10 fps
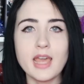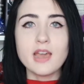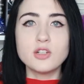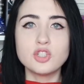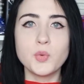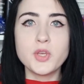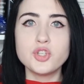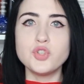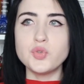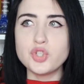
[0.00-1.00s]
And so we
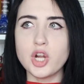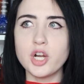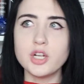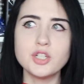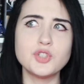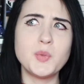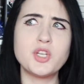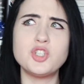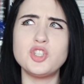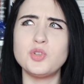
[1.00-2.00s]
could do stars. We
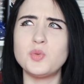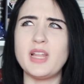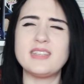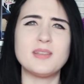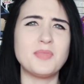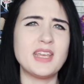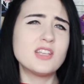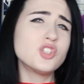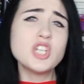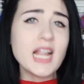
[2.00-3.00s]
could do like something
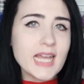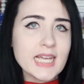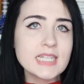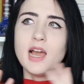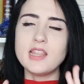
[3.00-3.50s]
angelic.